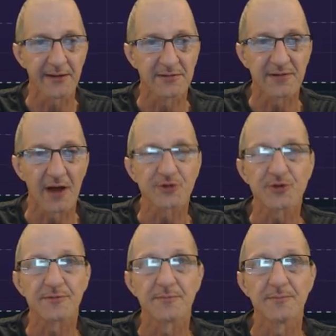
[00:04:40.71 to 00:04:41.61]
such
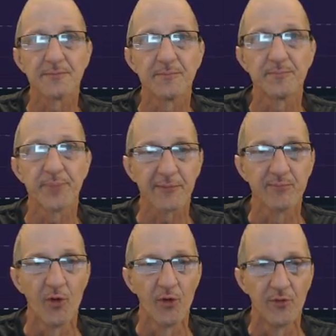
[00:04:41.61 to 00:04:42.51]
big
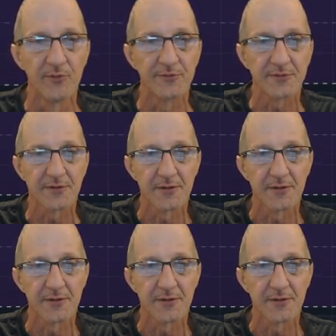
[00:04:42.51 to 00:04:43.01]
moves,